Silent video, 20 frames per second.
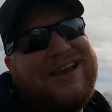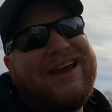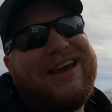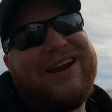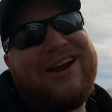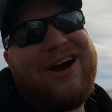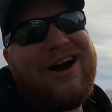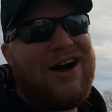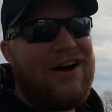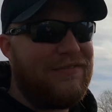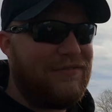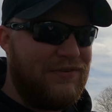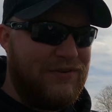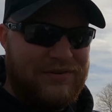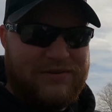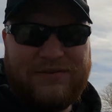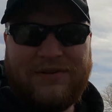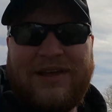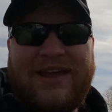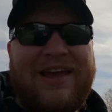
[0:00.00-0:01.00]
take it off.
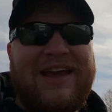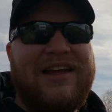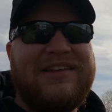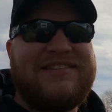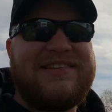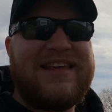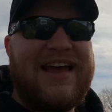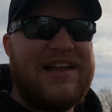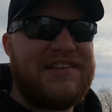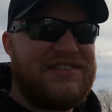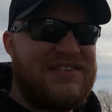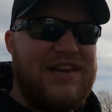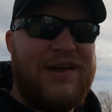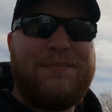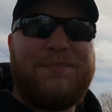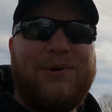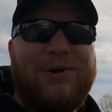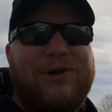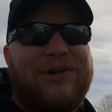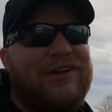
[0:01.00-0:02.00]
It's that
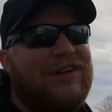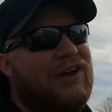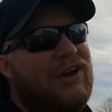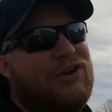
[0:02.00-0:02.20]
simple.